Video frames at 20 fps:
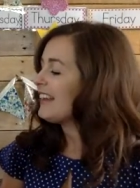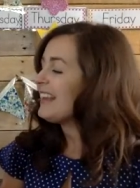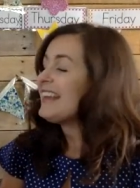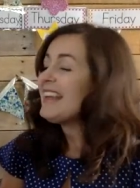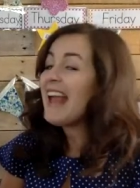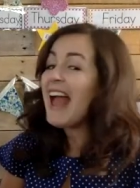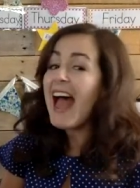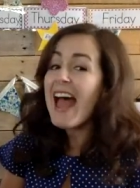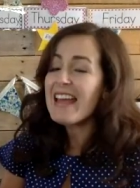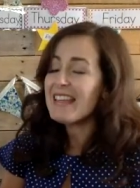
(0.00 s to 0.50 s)

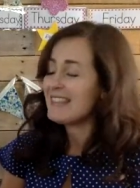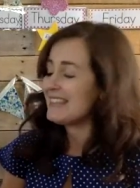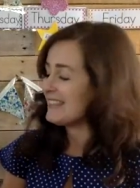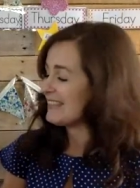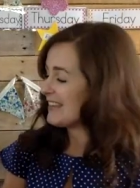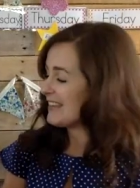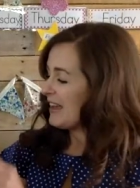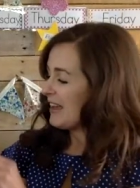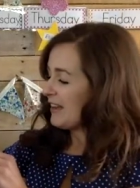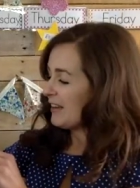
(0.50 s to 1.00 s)

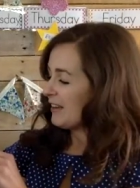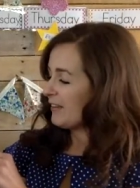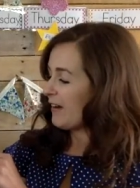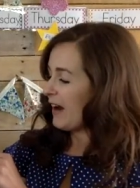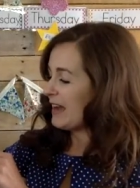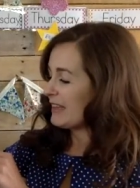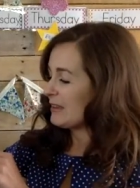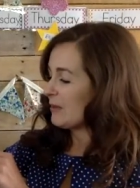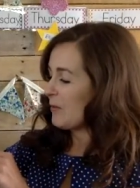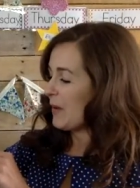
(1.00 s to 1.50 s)
Yes,
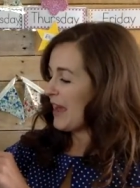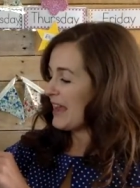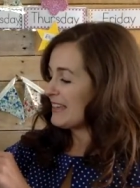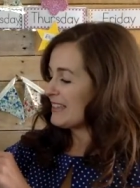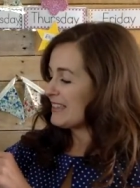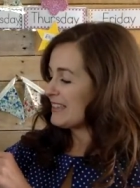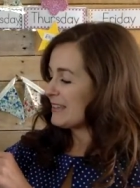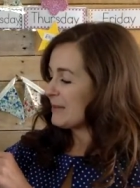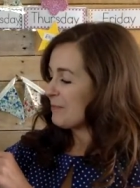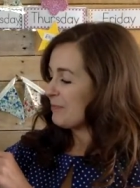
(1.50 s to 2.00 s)
cried the
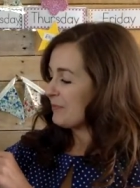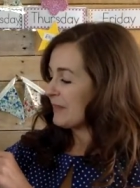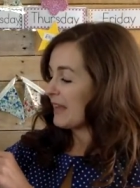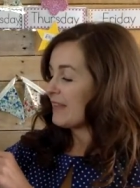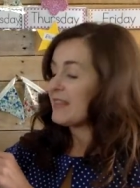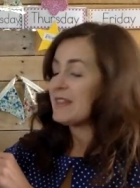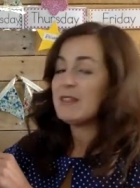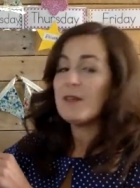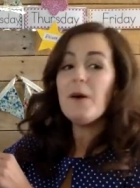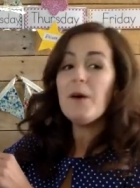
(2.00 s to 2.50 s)
witch,
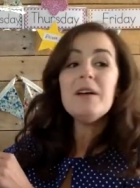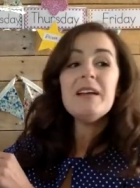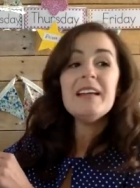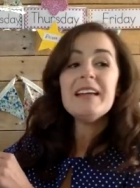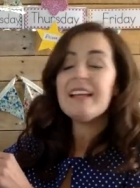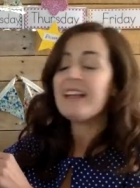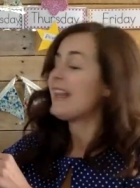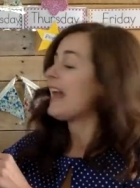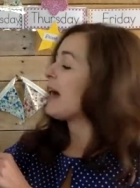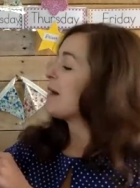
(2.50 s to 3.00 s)
and the dog
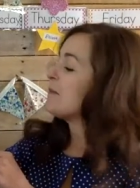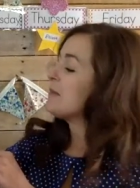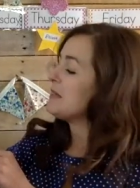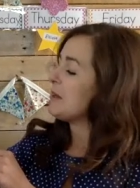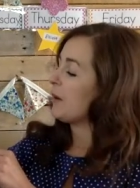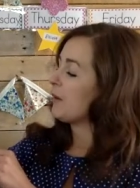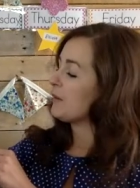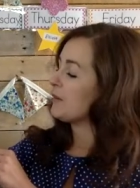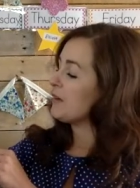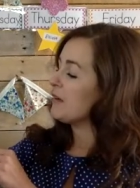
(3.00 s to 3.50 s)
clambered
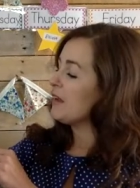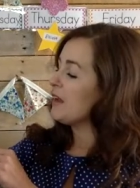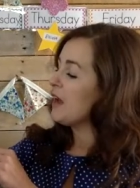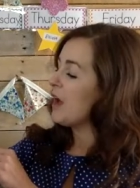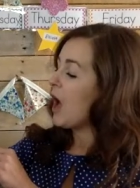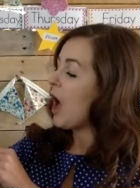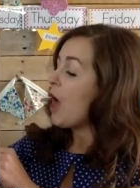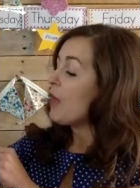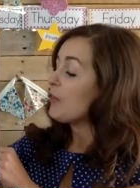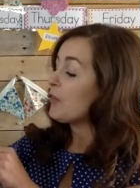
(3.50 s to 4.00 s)
on.
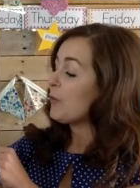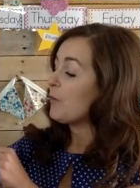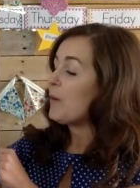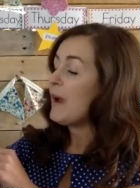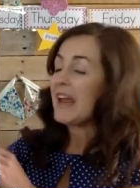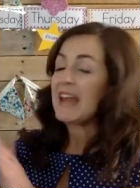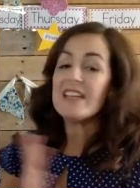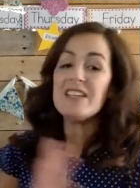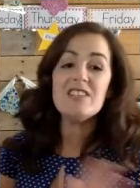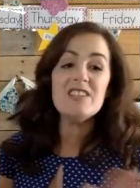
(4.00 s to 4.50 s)
The
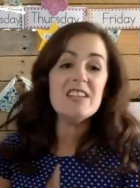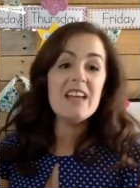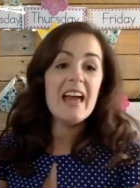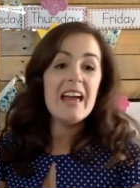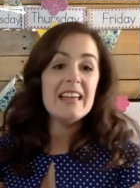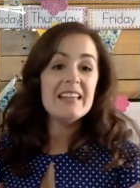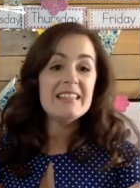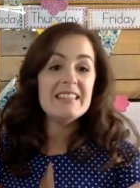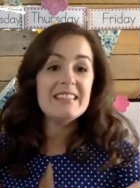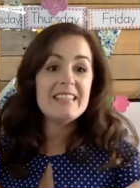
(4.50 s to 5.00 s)
witch
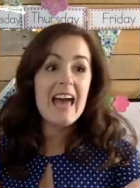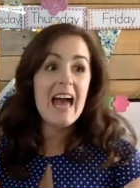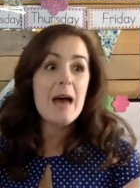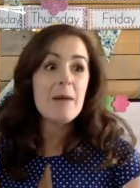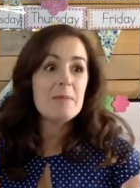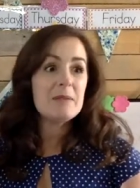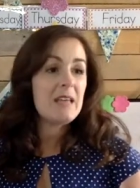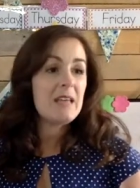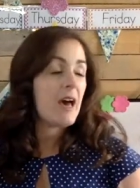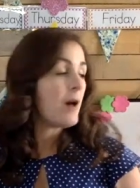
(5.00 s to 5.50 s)

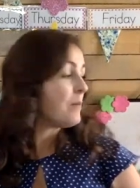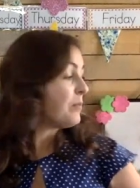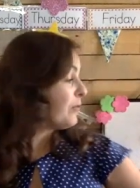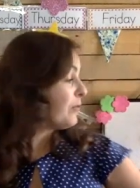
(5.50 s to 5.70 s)
tapped her